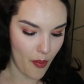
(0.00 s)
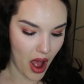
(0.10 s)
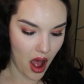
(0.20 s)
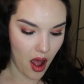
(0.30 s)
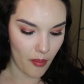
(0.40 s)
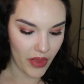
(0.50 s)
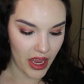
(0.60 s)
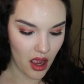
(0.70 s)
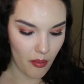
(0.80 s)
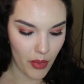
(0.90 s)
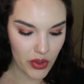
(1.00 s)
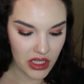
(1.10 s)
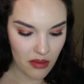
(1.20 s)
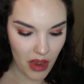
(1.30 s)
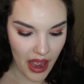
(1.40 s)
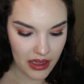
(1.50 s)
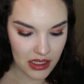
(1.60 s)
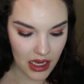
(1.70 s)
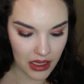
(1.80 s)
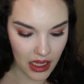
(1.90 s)
I got mostly mattes,
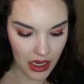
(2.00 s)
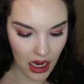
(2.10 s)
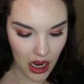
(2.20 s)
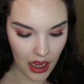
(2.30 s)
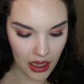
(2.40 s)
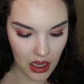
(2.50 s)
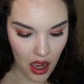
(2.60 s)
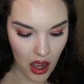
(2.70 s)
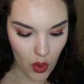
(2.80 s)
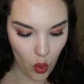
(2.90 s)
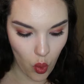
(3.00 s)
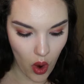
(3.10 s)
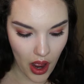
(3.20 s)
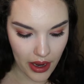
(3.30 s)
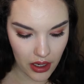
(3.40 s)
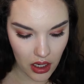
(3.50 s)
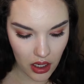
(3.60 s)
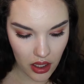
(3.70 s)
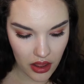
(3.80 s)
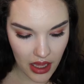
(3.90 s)
and then I got one
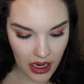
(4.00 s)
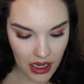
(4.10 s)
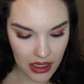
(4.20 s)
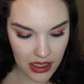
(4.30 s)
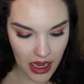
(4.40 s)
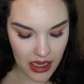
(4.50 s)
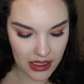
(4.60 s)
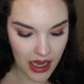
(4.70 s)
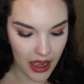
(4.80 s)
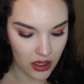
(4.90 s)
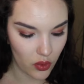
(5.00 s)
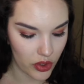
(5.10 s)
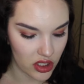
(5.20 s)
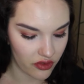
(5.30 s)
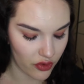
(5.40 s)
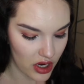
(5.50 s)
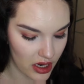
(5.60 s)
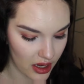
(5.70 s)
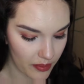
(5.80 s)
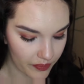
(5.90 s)
that is a satin, which is Frida.